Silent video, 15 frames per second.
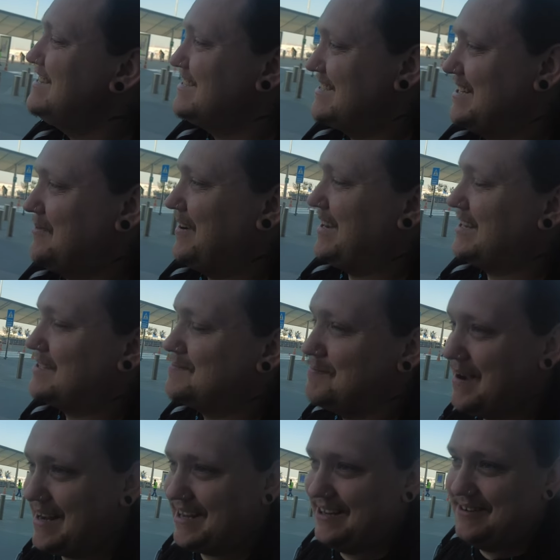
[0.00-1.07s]
so that we could
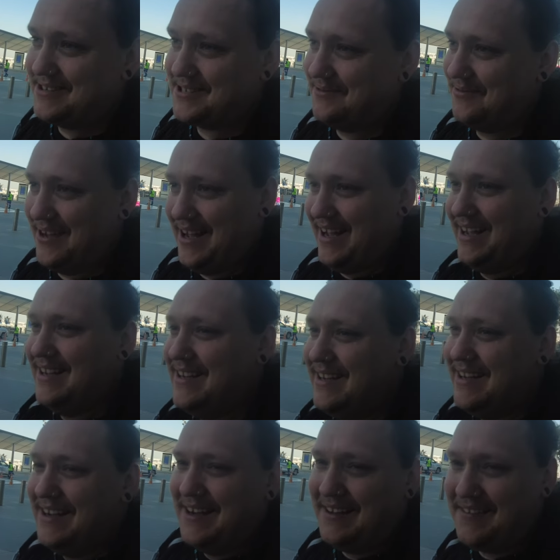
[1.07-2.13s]
make use of
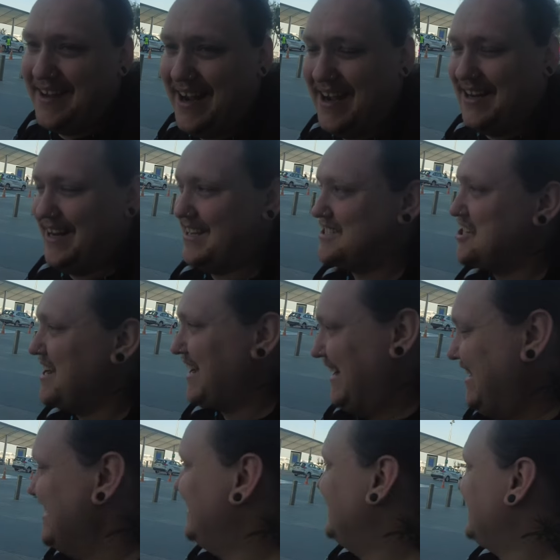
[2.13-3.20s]
the earlier
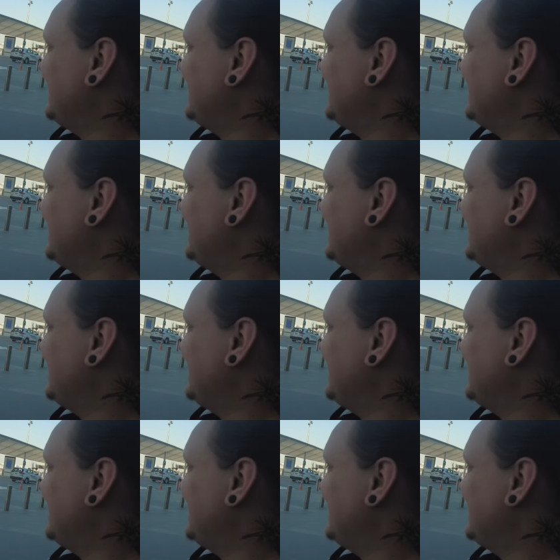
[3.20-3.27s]
check-in.